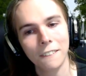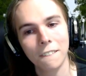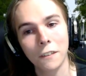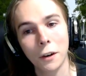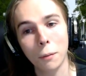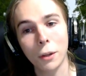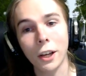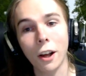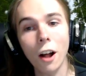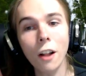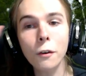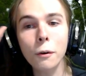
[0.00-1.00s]
And I'm like,
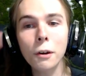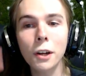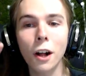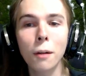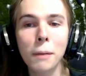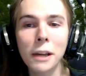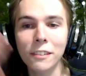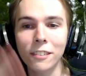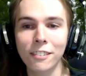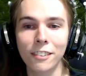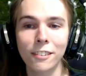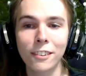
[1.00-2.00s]
I'll do it. I'll make
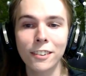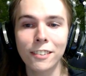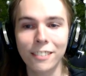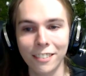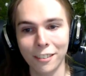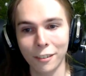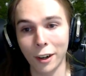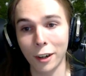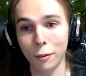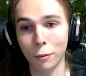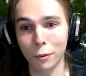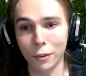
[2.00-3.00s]
decisions. And
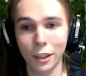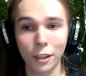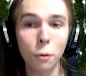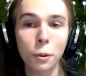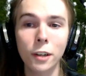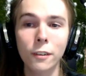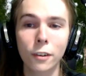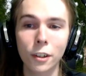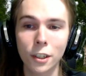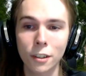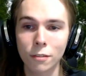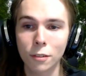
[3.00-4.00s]
Dracus was like, okay,
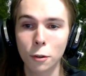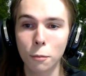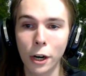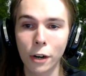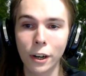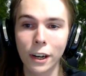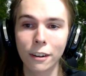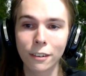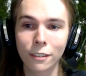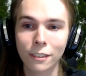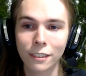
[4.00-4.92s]
Tawney, you're mayor now.